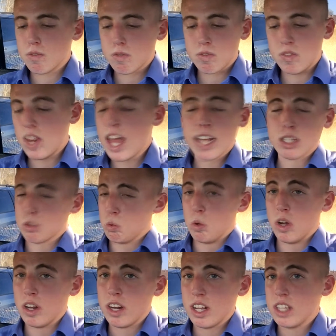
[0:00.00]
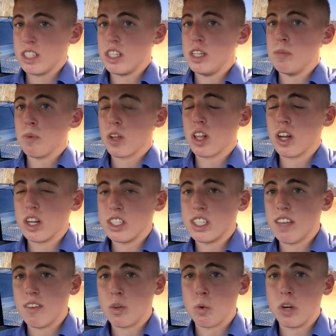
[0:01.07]
next one is the McLaren
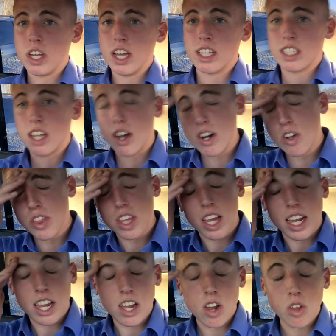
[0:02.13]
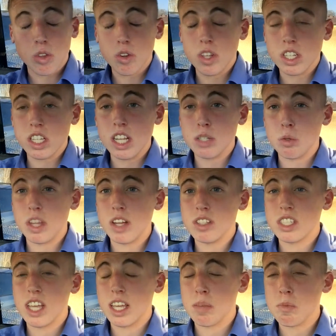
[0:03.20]
720S. Now, I don't think I could go through this list without
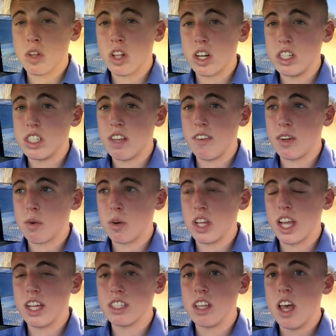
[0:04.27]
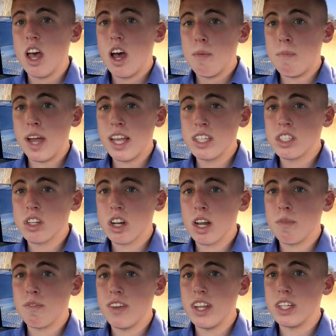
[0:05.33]
saying the McLaren 720S. My
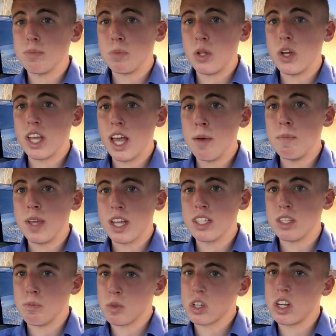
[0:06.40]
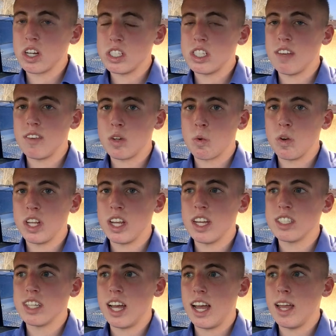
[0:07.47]
Instagram feed is blowing up because of the McLaren
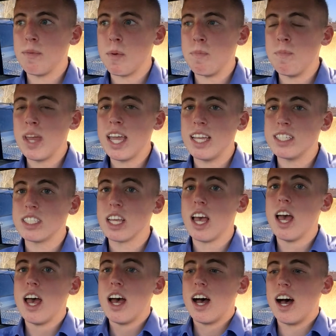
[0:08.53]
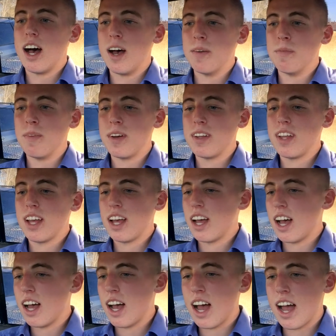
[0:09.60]
720S. I am amazed.
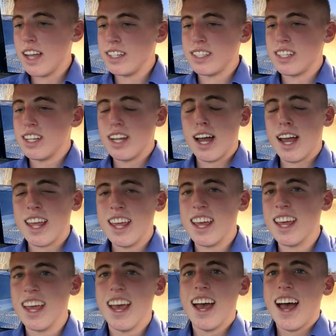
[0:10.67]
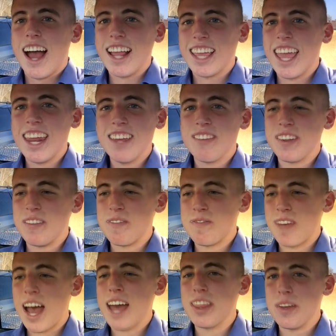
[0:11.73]
I can't even
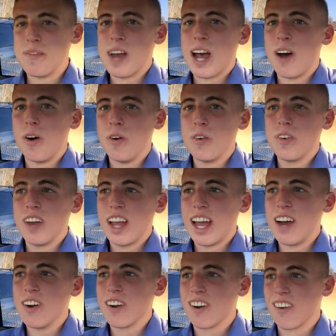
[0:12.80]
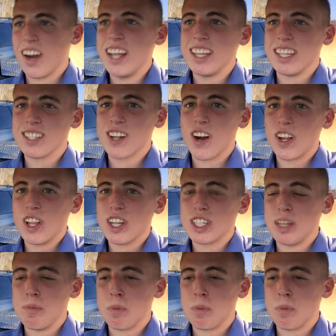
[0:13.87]
fathom how great this car looks in